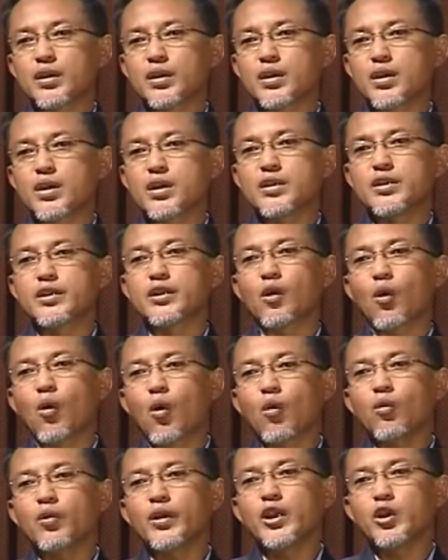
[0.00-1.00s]
is the
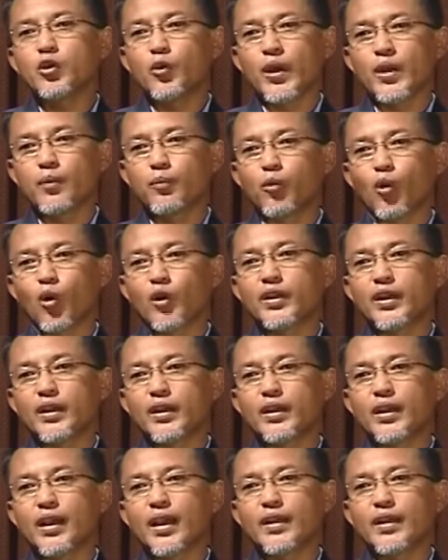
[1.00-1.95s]
only UN body